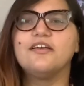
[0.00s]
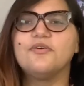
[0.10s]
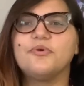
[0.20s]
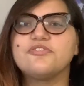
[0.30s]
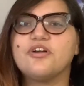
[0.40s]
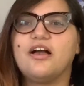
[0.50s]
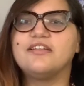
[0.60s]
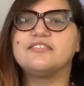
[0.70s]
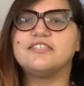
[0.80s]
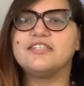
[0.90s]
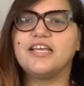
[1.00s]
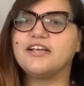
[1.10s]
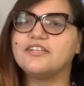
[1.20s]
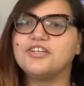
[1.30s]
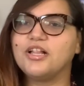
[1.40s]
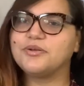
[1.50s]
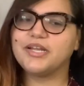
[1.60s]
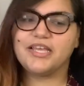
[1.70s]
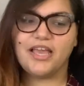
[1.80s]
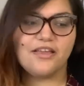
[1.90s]
which honestly, like
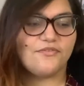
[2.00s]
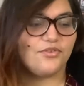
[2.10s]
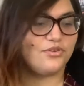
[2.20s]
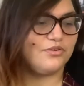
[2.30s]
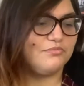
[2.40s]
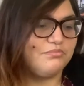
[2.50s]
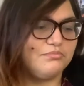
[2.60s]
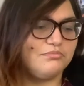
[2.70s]
$1.88 for